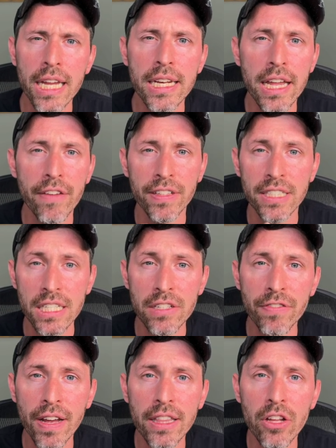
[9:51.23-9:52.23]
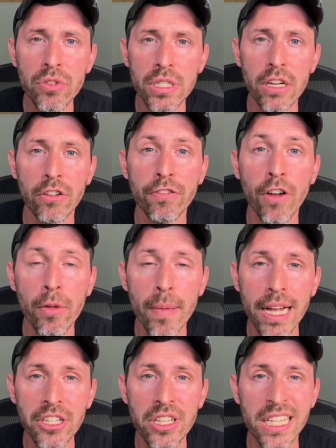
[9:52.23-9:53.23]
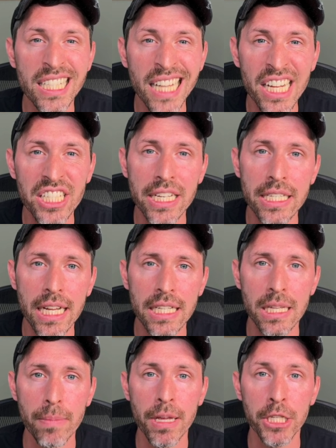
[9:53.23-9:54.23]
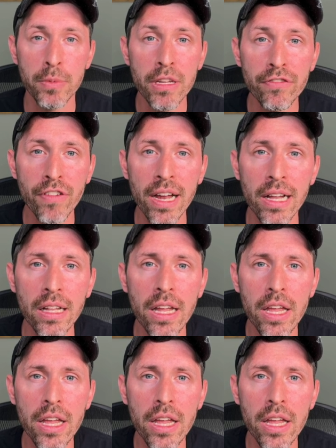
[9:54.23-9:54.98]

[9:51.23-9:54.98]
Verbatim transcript: If it doesn't find those, it'll fall back to the slash index.php file.